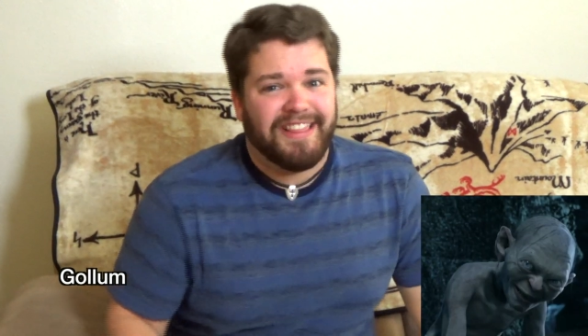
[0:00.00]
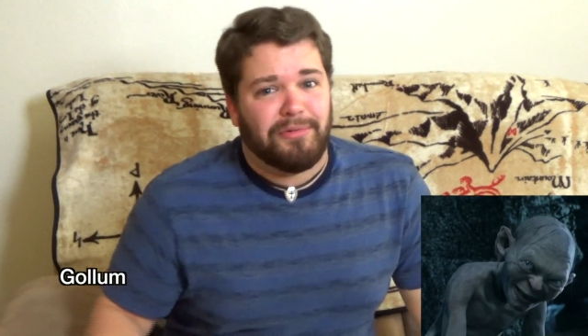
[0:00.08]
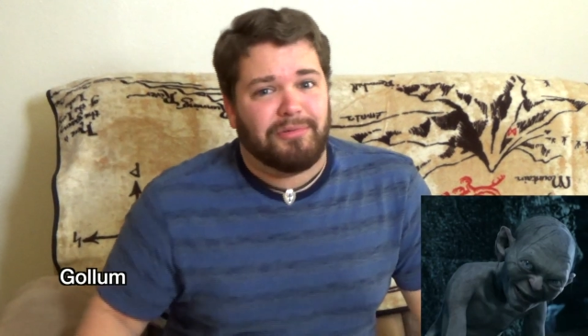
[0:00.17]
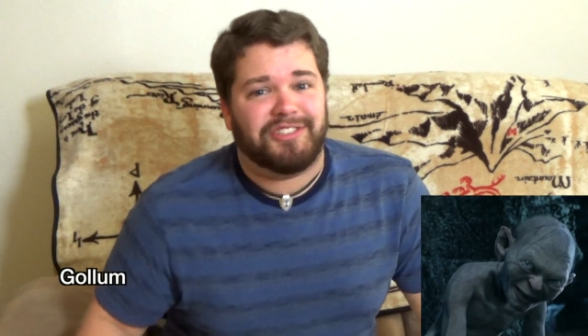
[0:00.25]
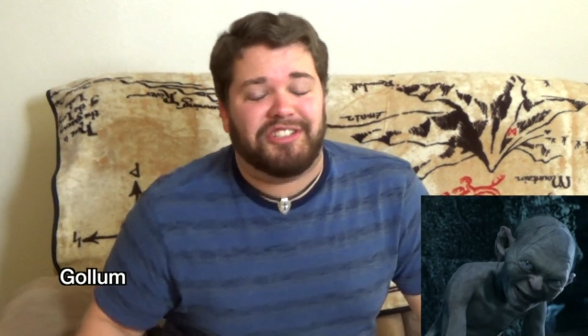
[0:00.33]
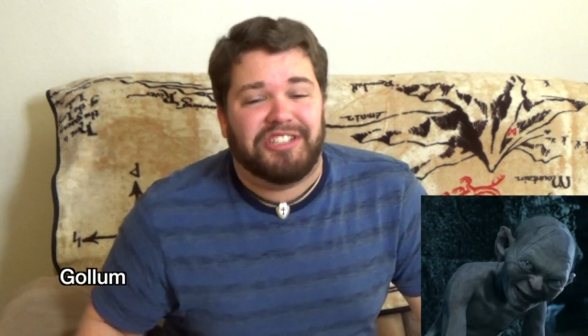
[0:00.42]
I
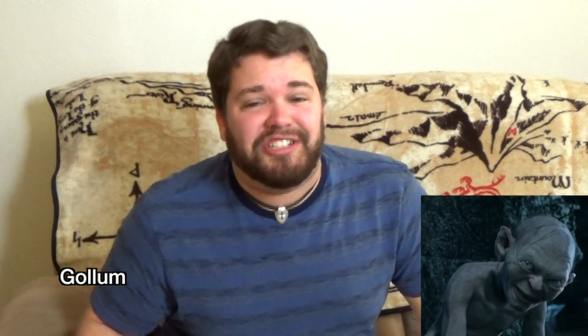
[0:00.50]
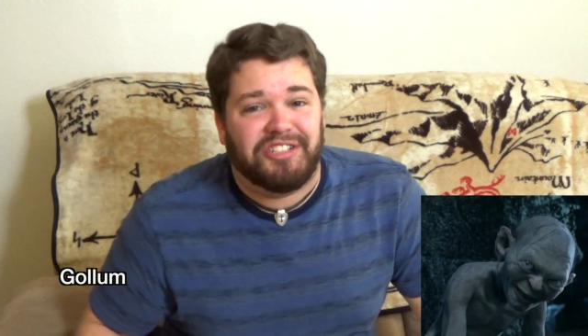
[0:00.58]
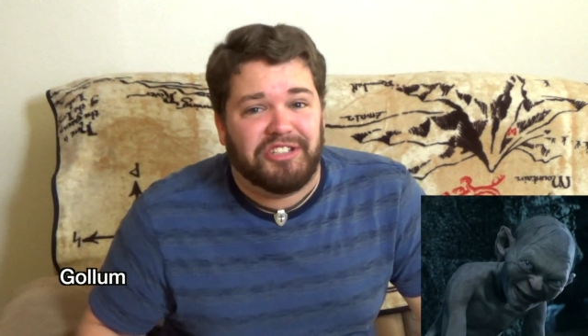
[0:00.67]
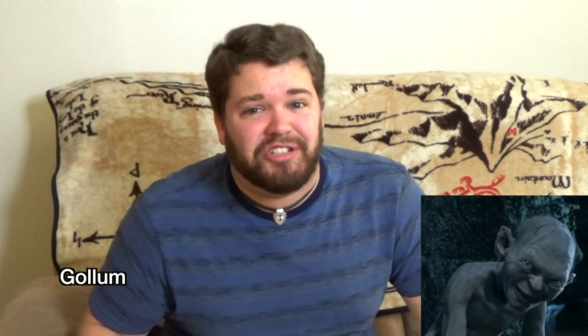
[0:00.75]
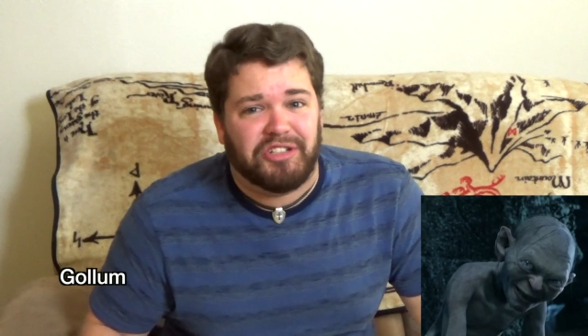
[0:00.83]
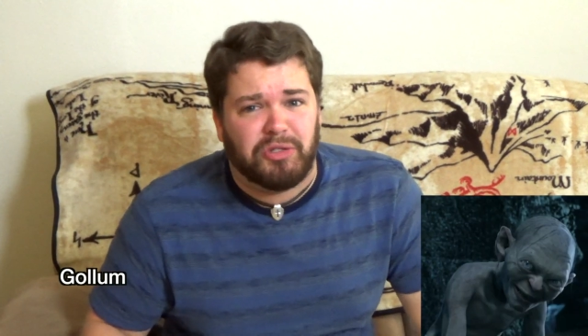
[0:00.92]
will
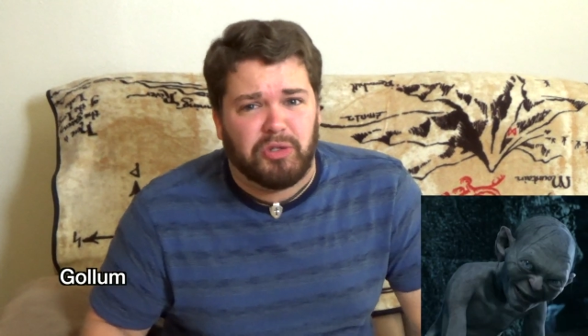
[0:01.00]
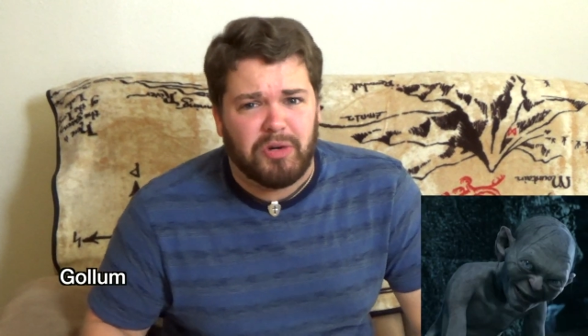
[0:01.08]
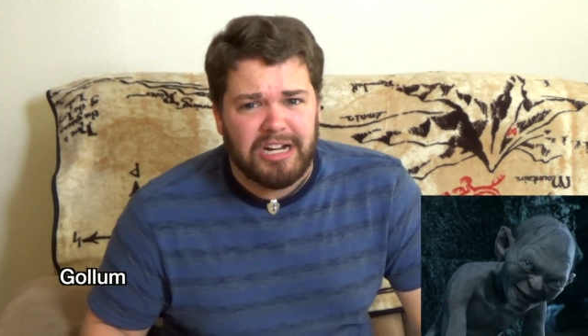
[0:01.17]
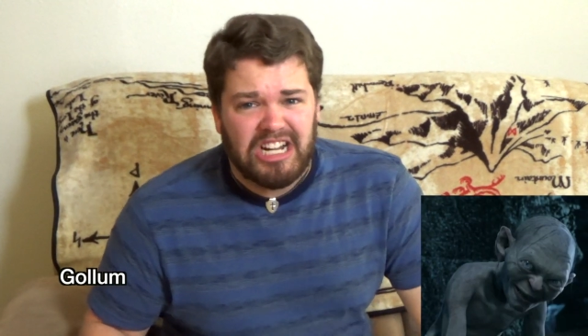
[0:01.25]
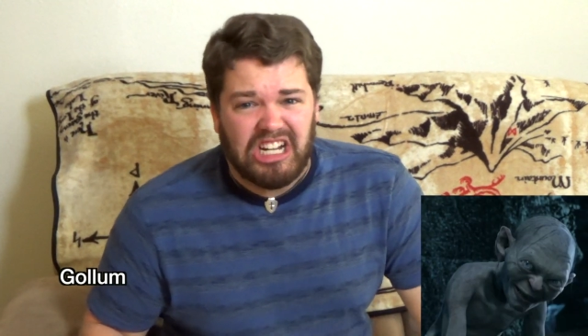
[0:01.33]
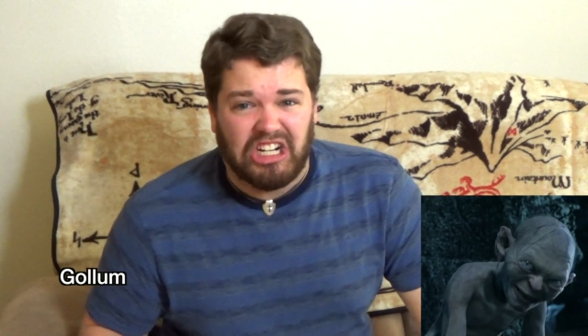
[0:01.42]
teach you
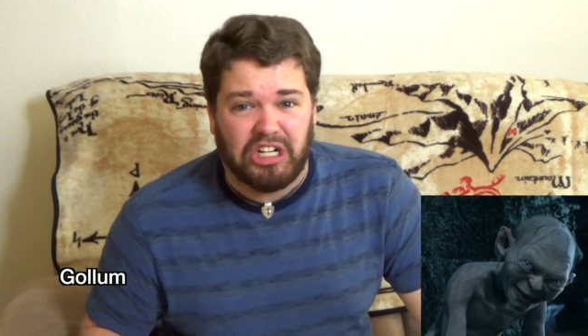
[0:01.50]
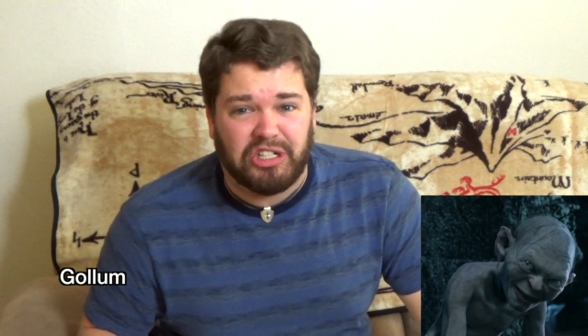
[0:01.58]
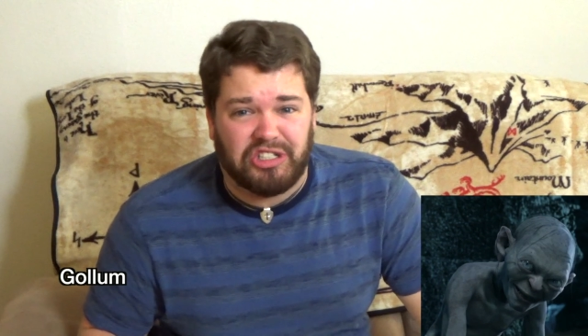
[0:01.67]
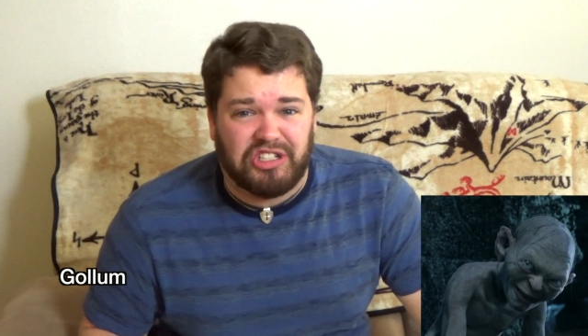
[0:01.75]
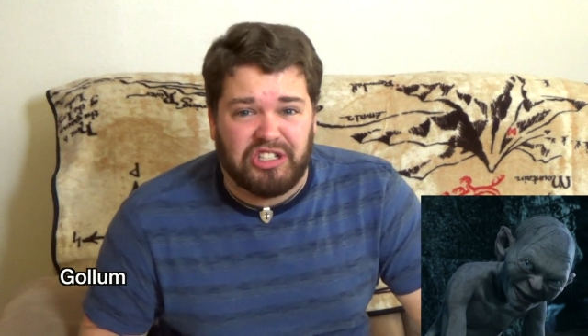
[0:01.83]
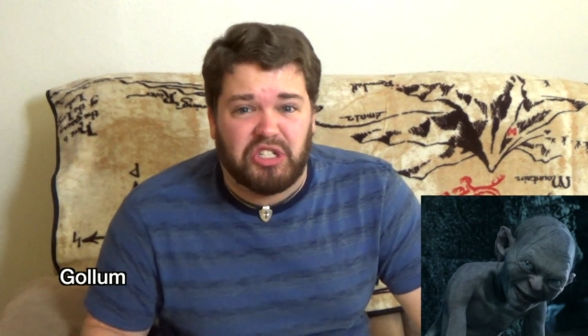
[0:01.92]
how
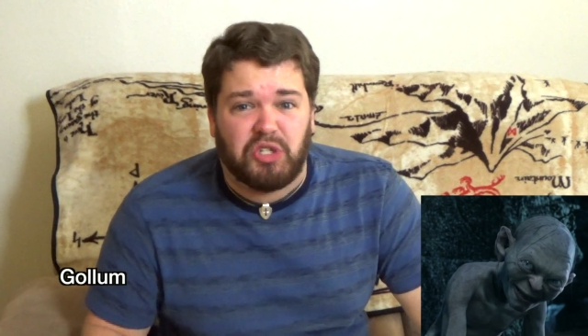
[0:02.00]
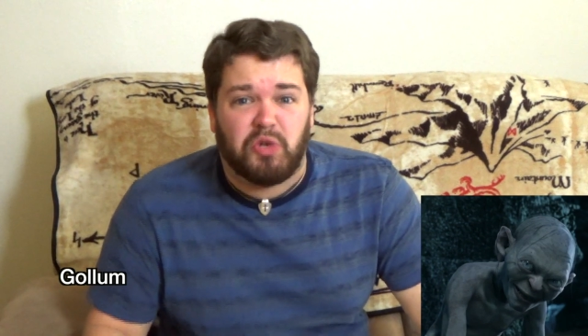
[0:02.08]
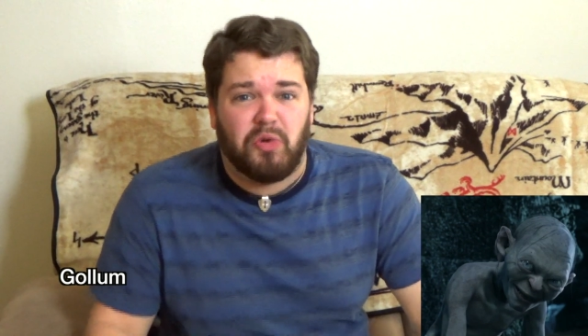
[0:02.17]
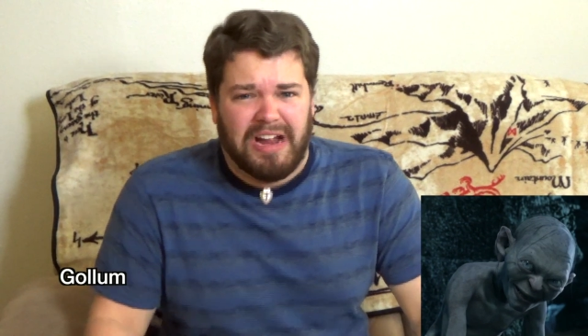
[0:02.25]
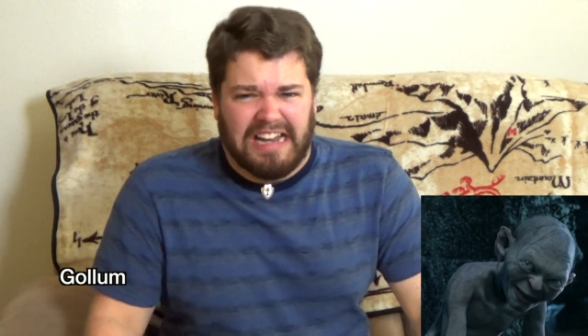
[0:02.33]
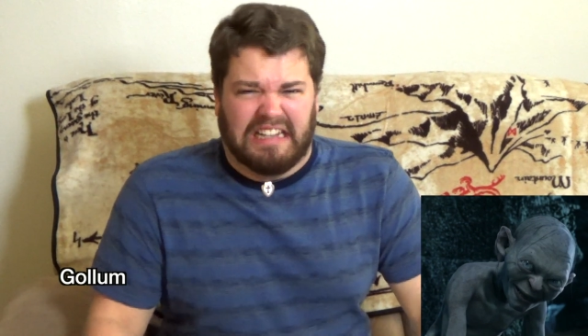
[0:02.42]

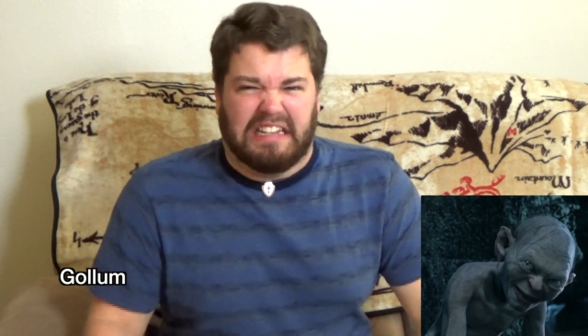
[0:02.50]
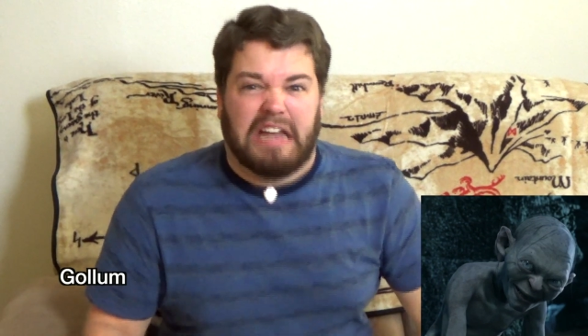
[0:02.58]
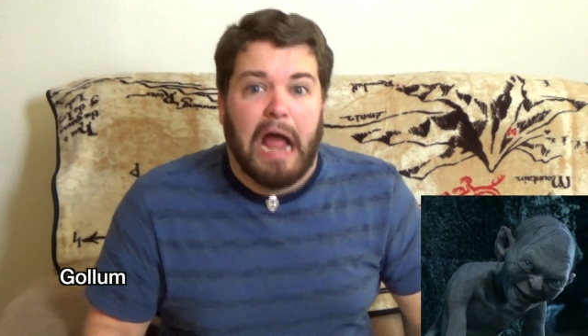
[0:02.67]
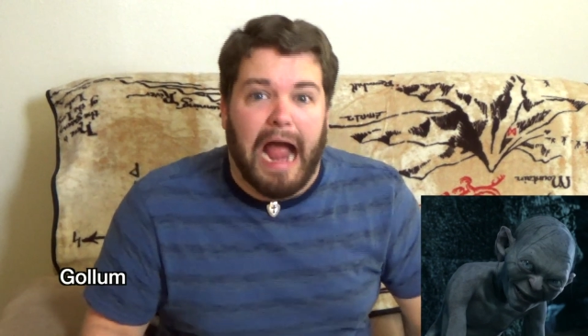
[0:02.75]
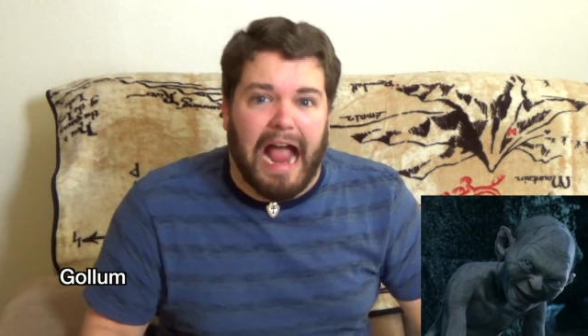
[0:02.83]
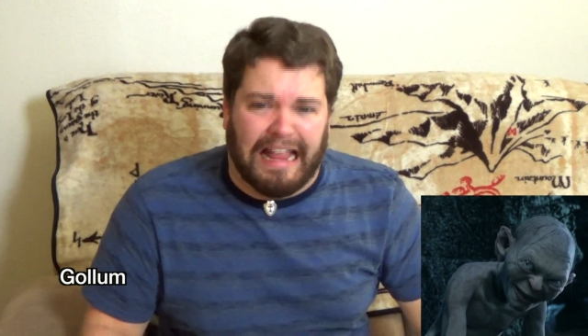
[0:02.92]
to
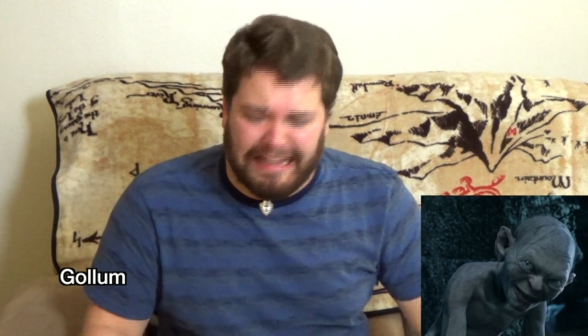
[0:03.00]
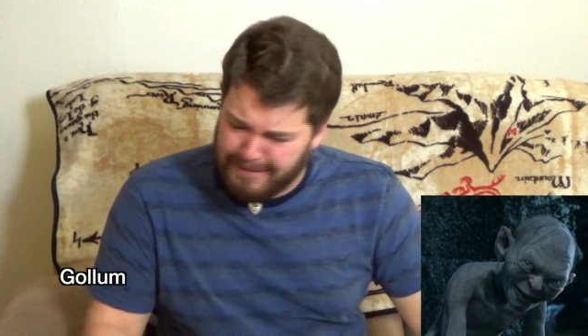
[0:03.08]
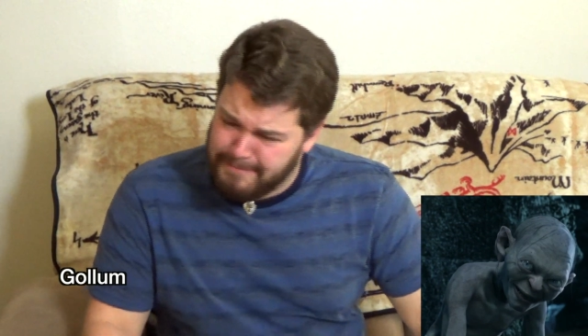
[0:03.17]
lie.